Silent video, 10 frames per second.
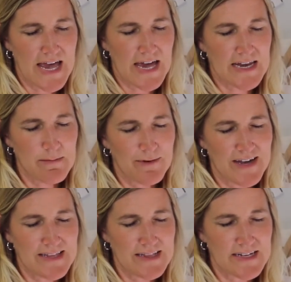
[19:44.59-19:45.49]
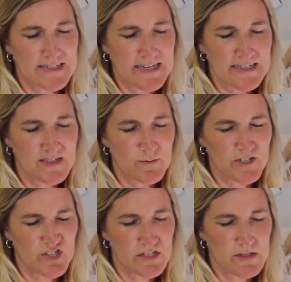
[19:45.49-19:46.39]
And I pray that these kids
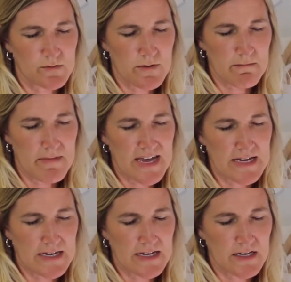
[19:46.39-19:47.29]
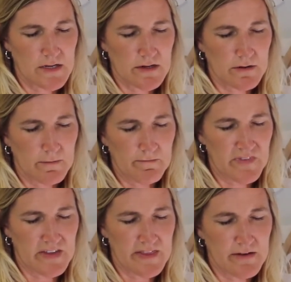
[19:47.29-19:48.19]
would just remain in you,
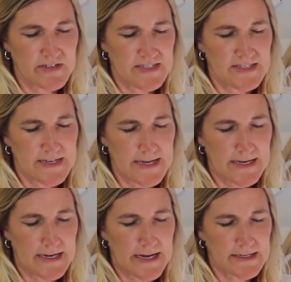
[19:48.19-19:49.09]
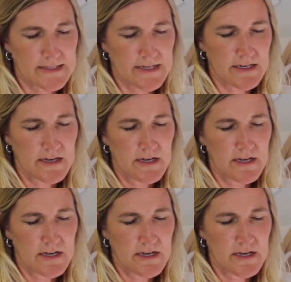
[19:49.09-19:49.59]
that they would stay connected,